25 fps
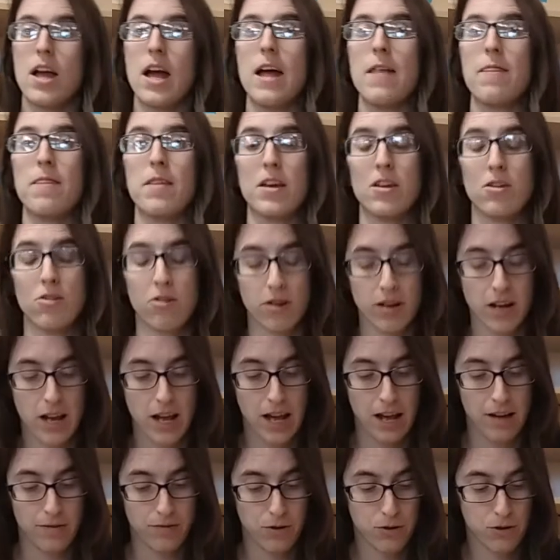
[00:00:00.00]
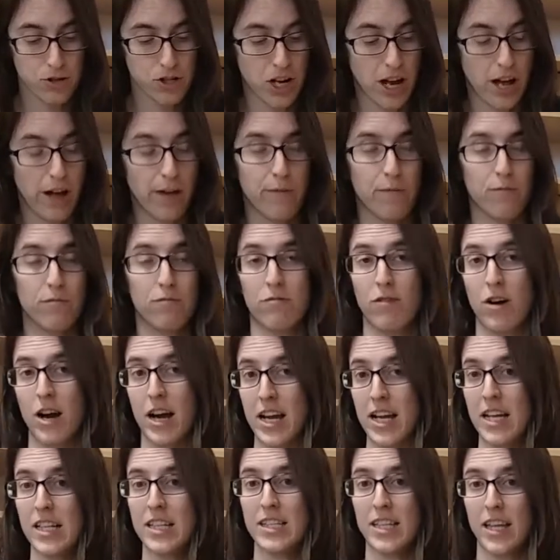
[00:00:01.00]
And then you're going to have your child
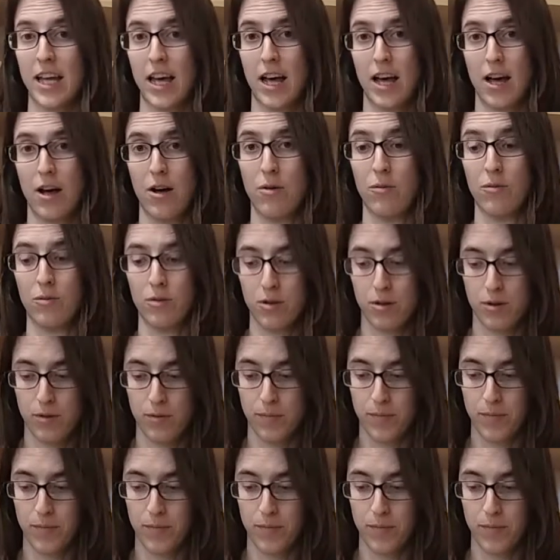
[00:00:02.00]
write down